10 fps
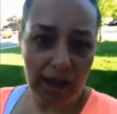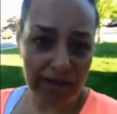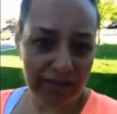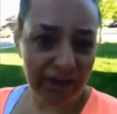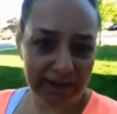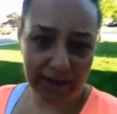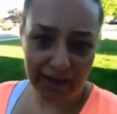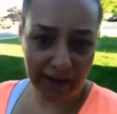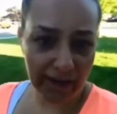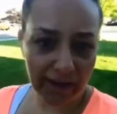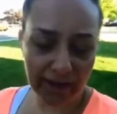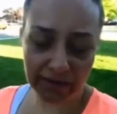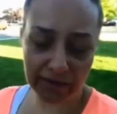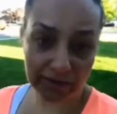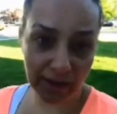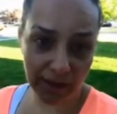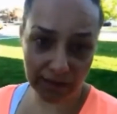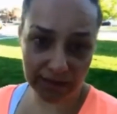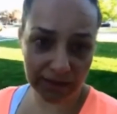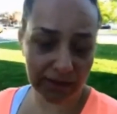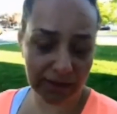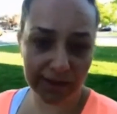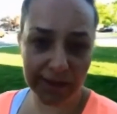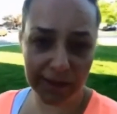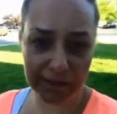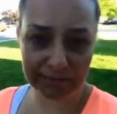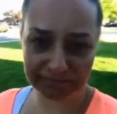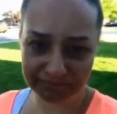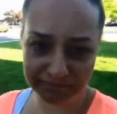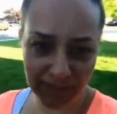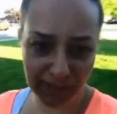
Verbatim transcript: have a great day night um,